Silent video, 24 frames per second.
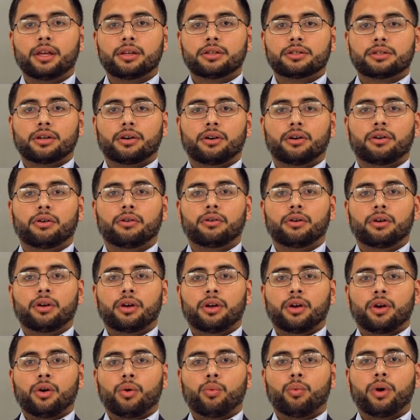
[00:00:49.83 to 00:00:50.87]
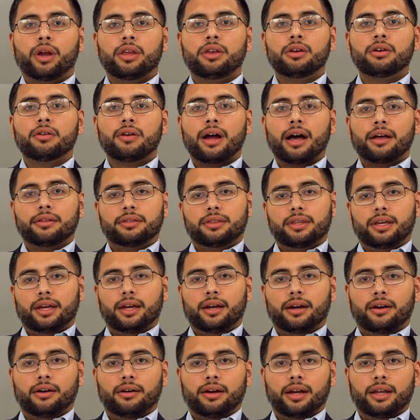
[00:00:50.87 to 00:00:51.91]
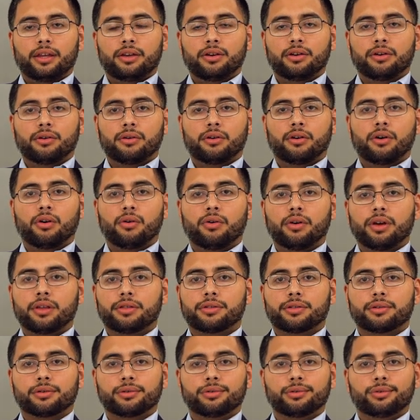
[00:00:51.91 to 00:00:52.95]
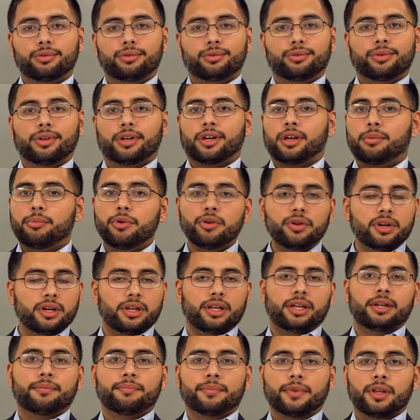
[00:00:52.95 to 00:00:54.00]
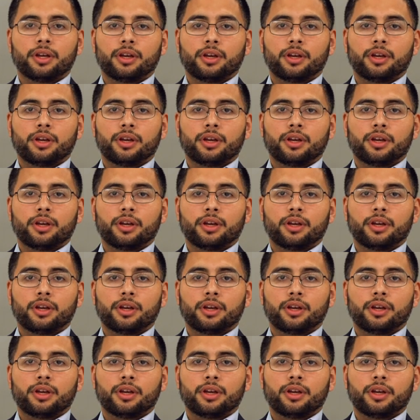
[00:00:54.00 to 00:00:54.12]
So when you're out there and you're going through the community,